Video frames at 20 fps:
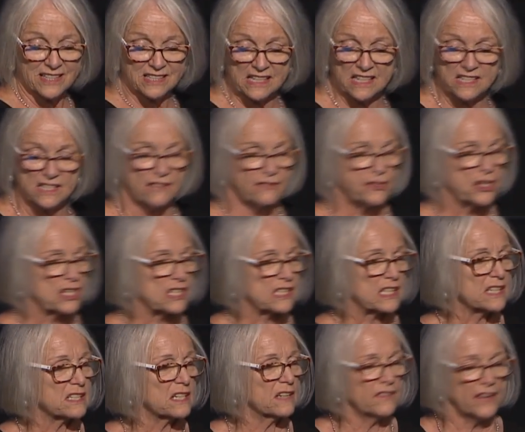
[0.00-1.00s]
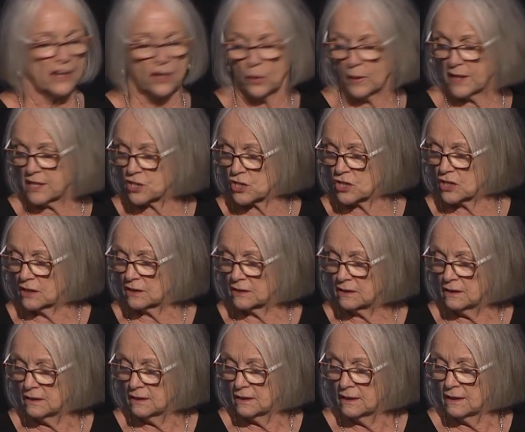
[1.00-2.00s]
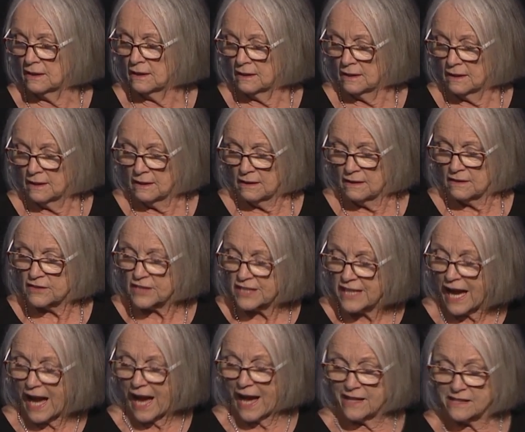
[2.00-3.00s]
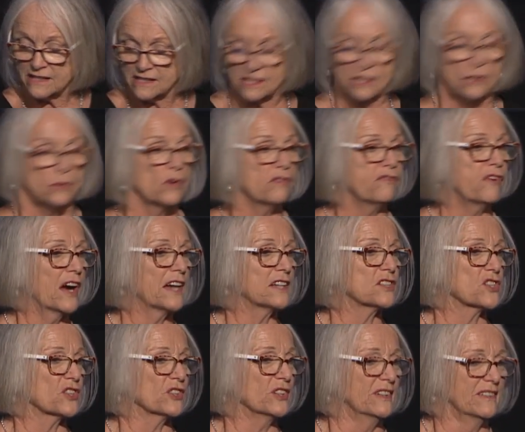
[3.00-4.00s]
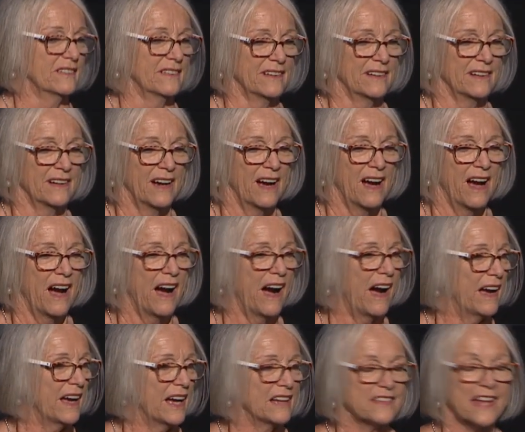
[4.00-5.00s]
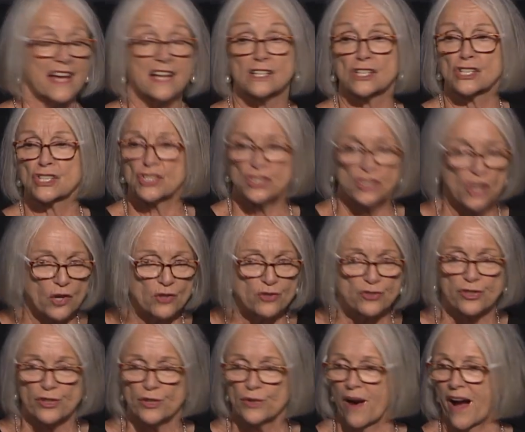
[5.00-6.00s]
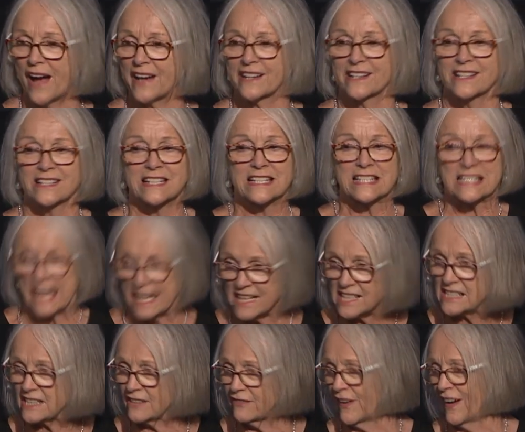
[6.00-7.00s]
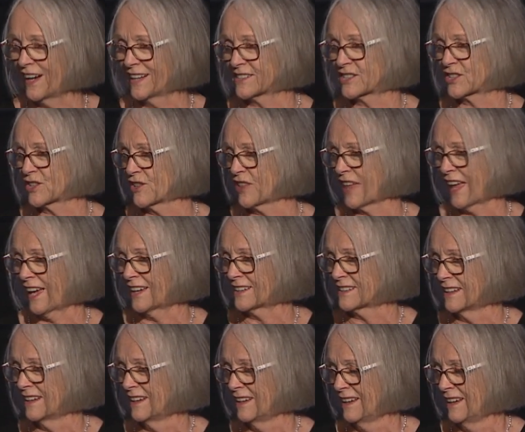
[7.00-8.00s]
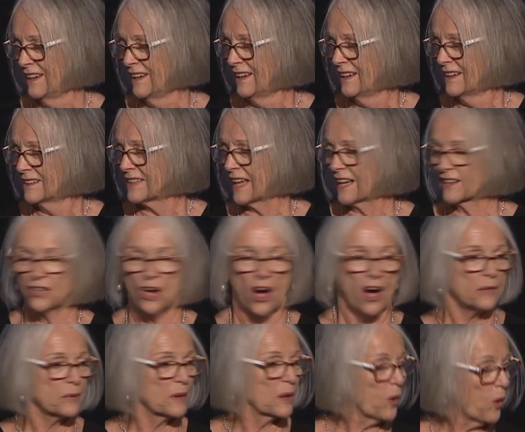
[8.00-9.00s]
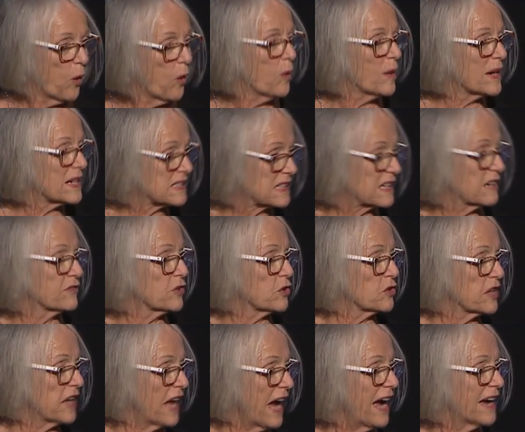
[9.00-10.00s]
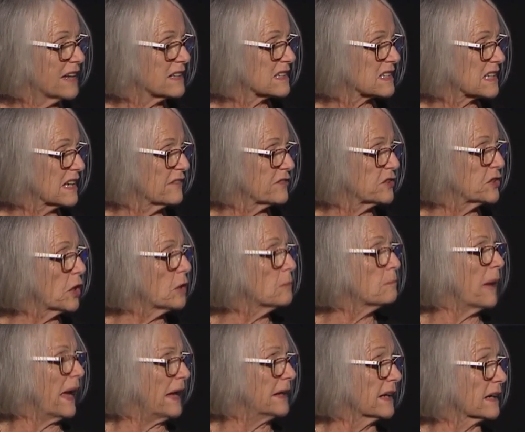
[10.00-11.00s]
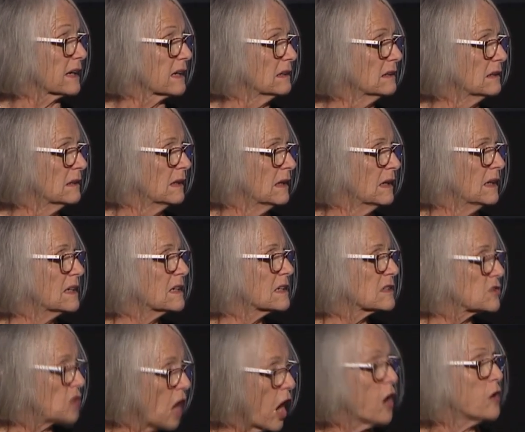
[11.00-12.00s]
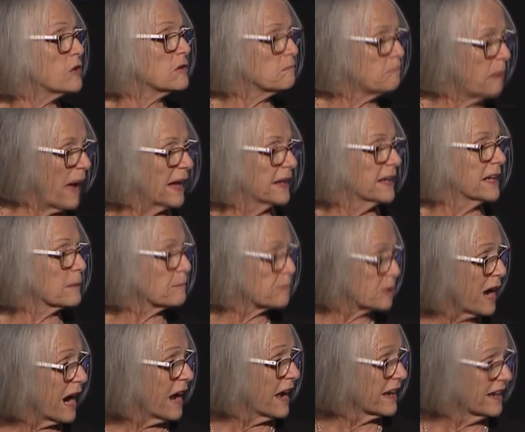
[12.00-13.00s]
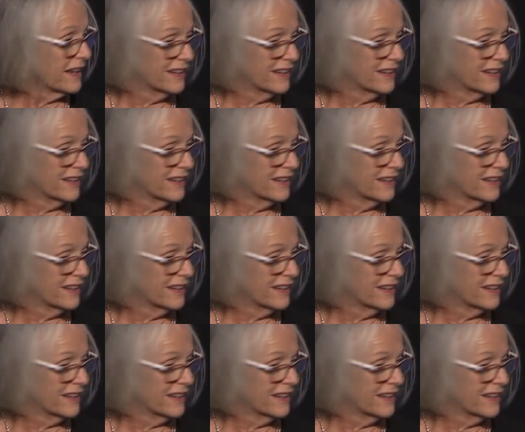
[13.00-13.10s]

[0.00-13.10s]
says if you sit in the question, the answer will find you. That's so true. I can testify to that. That God will always give you the answer if you don't panic. Don't panic, pray.